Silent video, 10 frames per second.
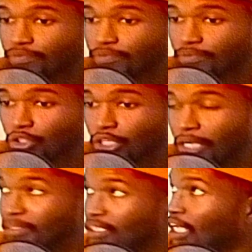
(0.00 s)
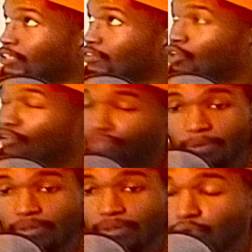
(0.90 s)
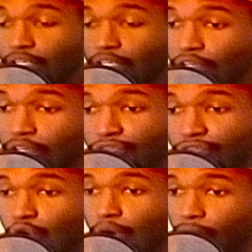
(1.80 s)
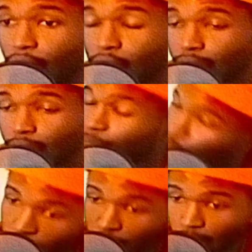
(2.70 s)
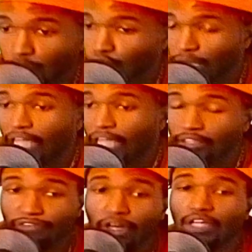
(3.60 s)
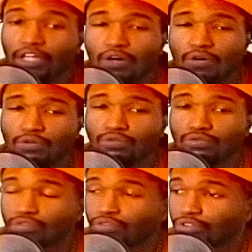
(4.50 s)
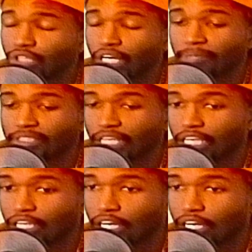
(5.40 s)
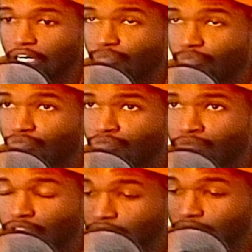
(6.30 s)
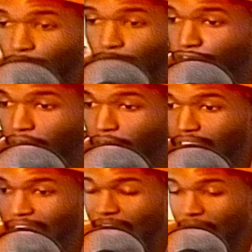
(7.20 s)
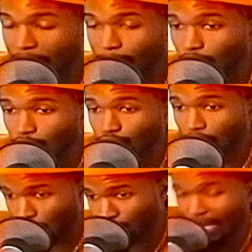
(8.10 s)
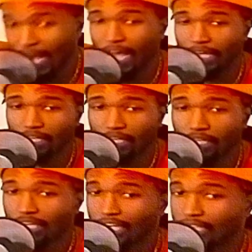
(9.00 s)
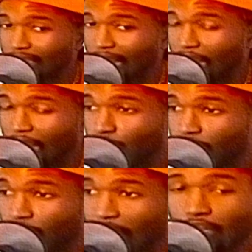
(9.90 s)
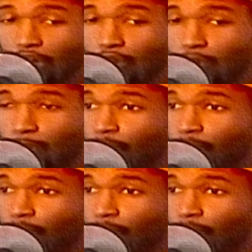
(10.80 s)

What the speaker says: You know what I'm saying? November 2024, bro. You're not the fuck alone. You know what I'm saying? Don't fucking die, bro. Don't die. It's not, you're not alone.